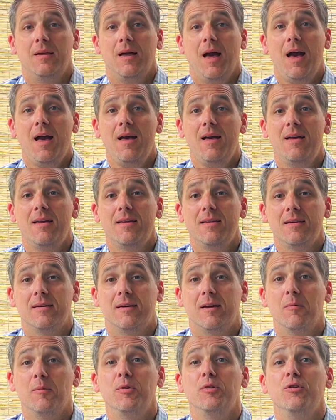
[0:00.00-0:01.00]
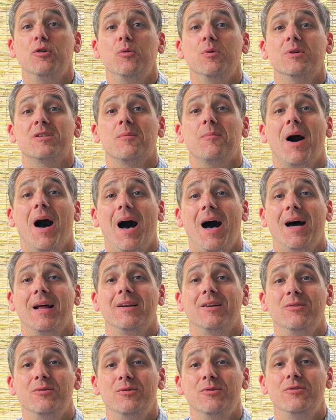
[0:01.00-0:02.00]
Hey, coming to you with some hot
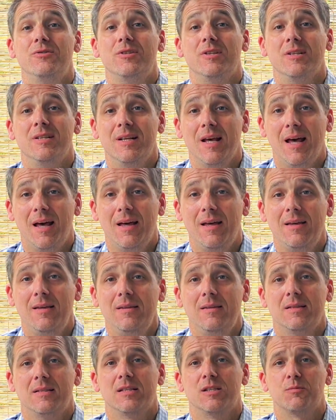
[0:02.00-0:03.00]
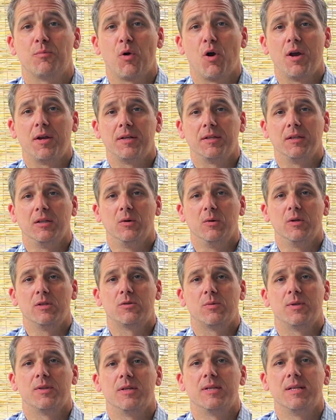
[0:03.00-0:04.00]
news today. This is Brandon Lewis
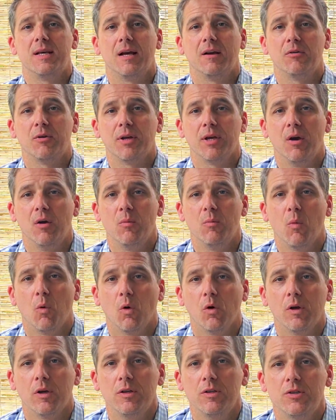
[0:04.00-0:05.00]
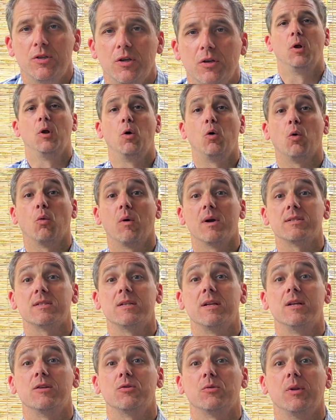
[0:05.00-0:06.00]
with Integrity Home Mortgage, local
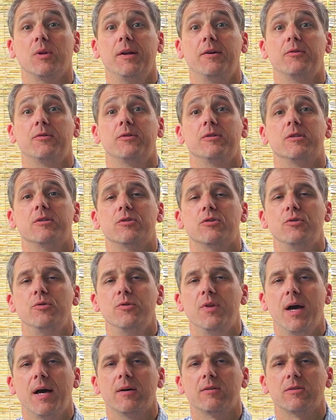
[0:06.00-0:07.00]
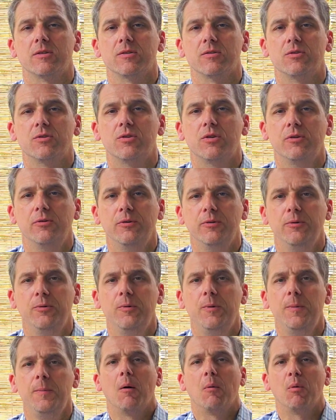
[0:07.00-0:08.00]
residential lender since
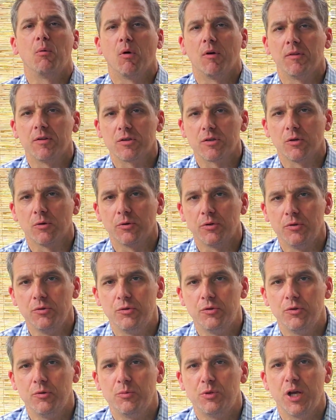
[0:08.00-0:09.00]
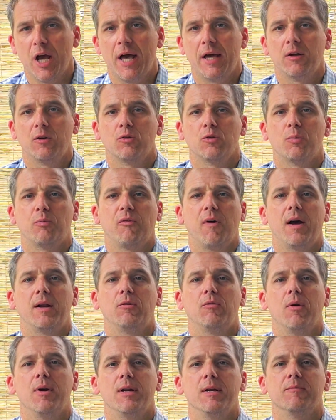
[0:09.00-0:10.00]
2002. We run this little YouTube channel to provide
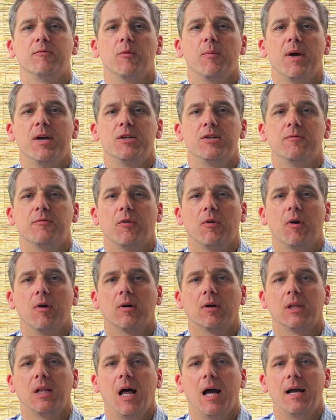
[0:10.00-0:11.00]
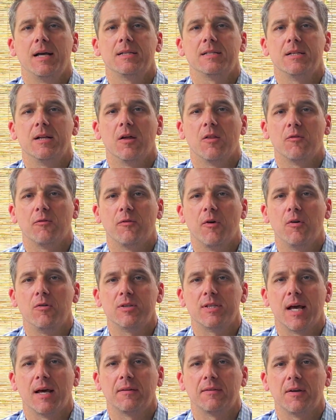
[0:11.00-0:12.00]
great information for our clients and other
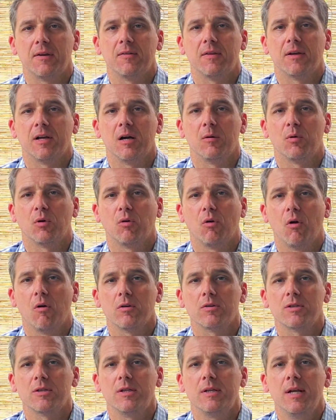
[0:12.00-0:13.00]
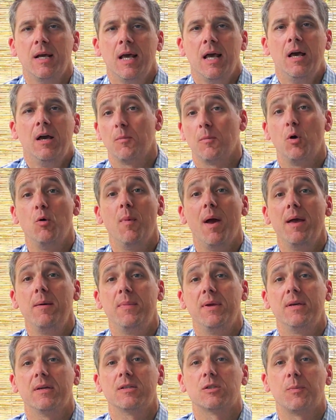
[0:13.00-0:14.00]
folks out there that come across it who may
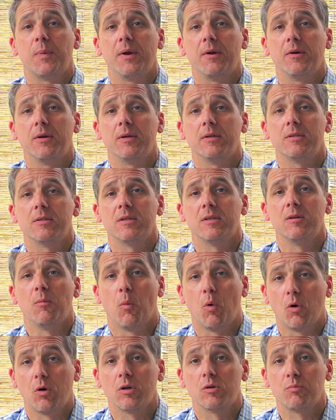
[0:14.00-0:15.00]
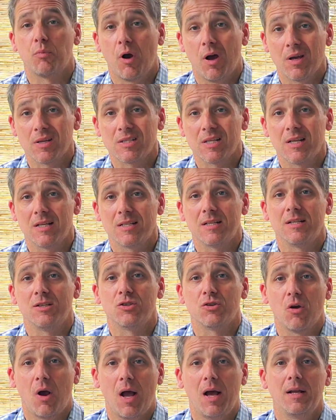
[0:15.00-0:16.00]
be experiencing the mortgage process and
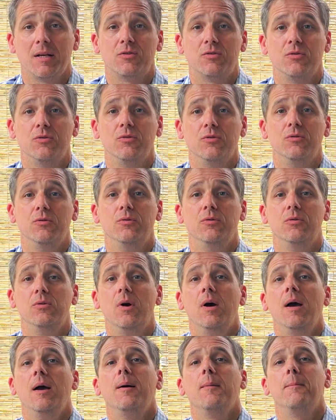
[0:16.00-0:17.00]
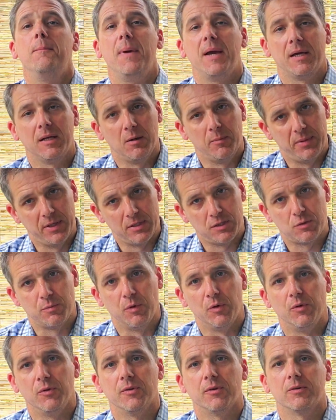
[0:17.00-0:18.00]
trying to make it a bit
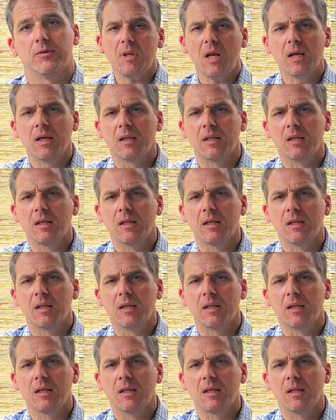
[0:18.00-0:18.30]
smoother.